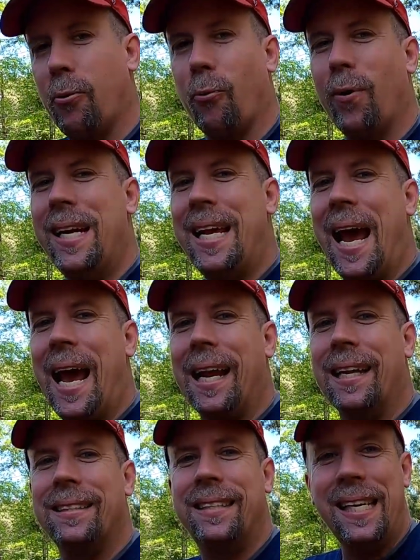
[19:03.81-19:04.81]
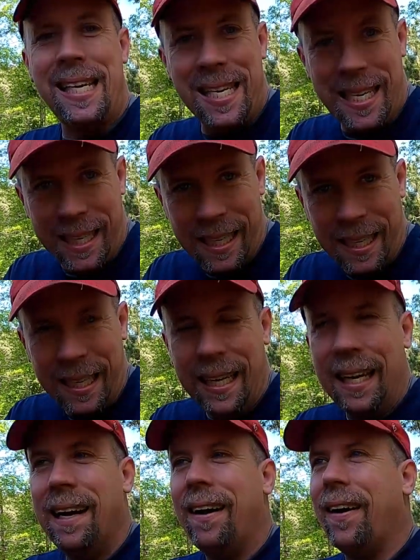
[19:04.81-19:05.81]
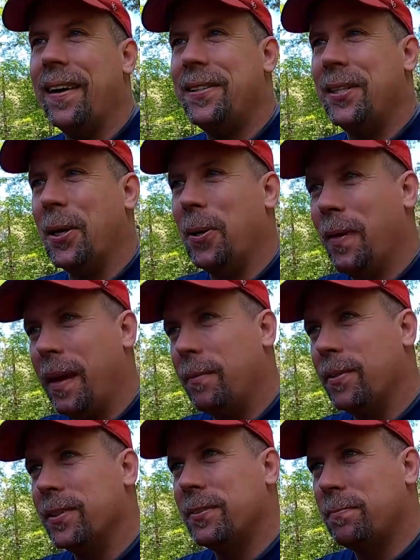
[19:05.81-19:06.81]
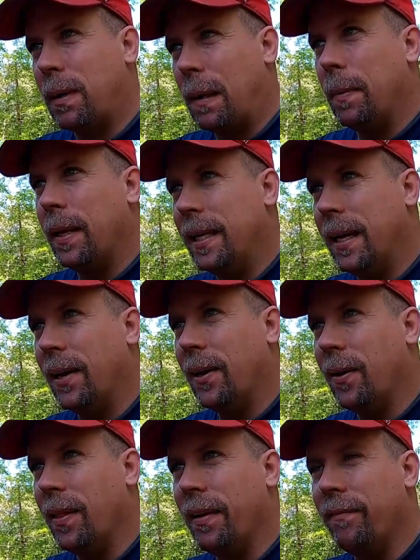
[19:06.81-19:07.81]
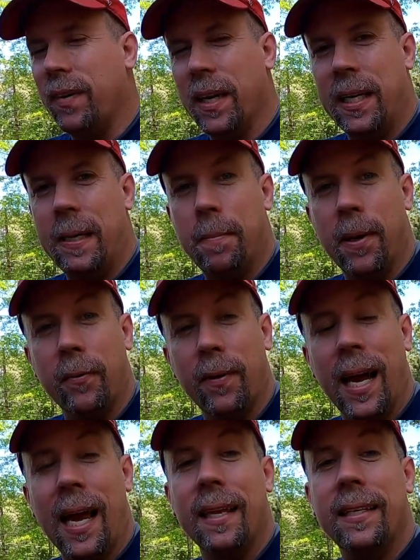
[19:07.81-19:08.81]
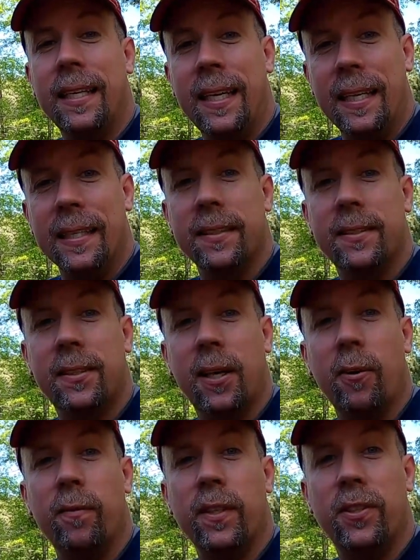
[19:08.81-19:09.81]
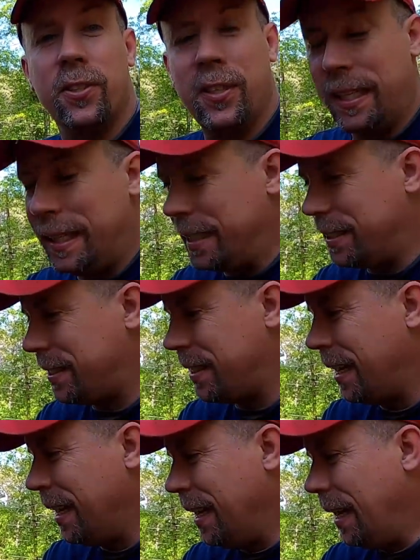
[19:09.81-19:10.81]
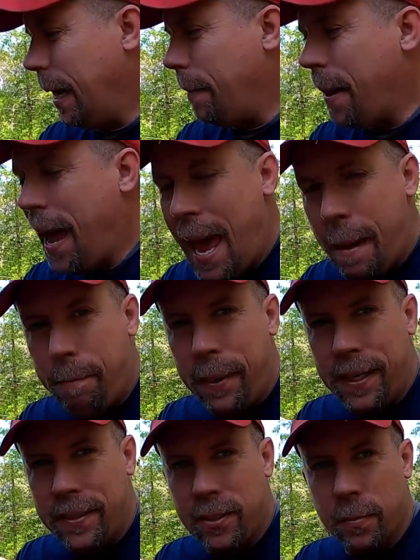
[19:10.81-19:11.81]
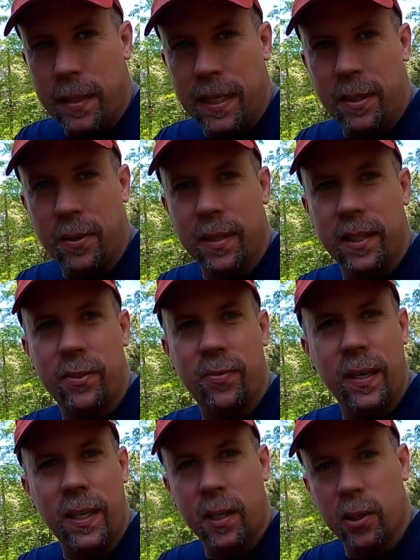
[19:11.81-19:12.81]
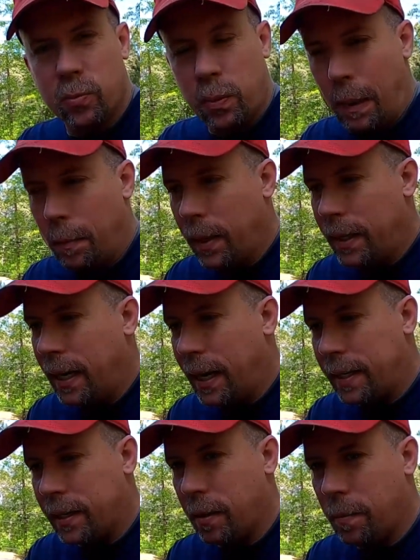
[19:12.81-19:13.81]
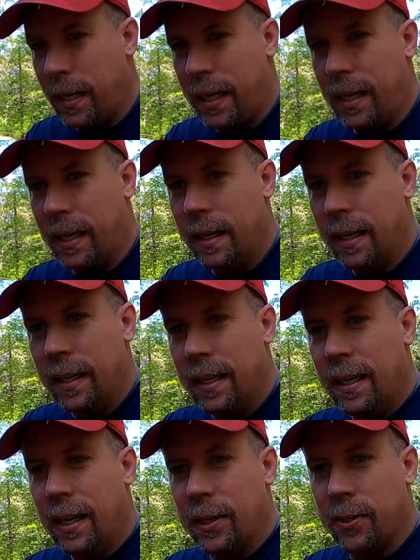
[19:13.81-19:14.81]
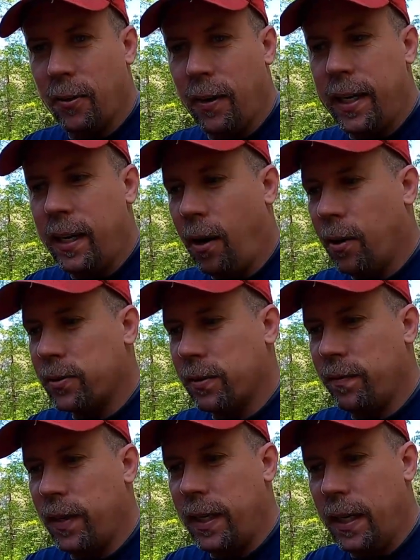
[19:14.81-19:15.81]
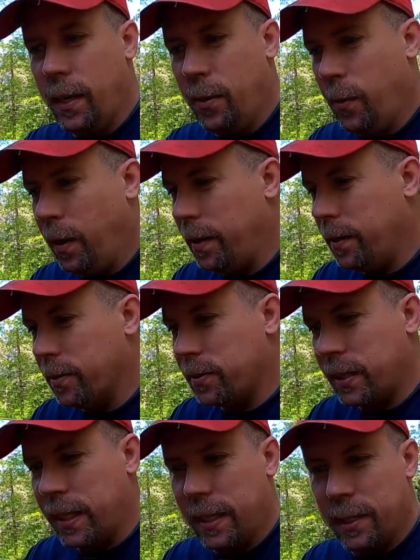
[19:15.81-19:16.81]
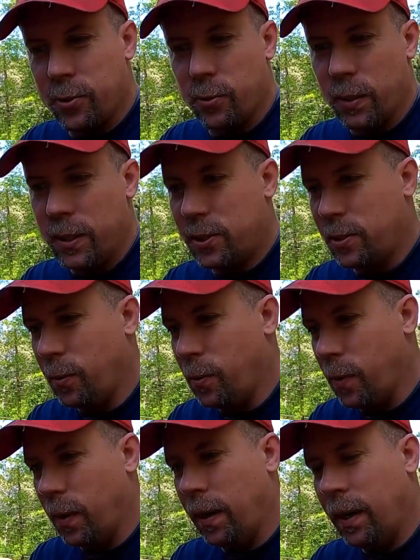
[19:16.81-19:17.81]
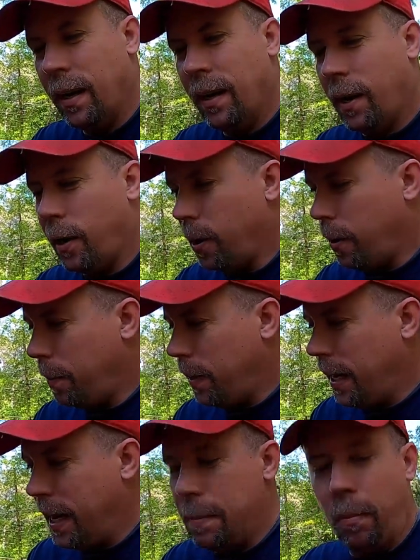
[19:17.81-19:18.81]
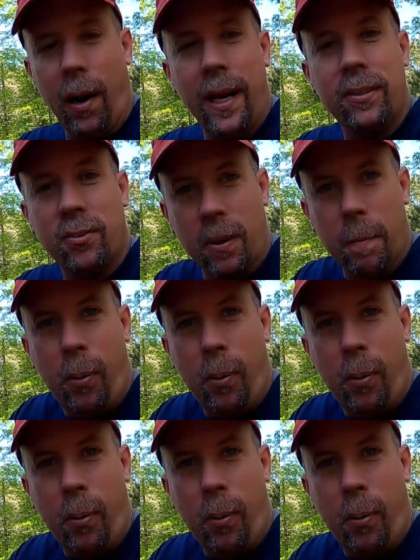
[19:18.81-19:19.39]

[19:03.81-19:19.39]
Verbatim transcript: Reality. All right, y'all, that was probably not all that funny, but reality is COVID stinks. I'm happy to be doing this video. It's probably not gonna be a, a great, awesome video where you're seeing us restore our, but hey, brakes are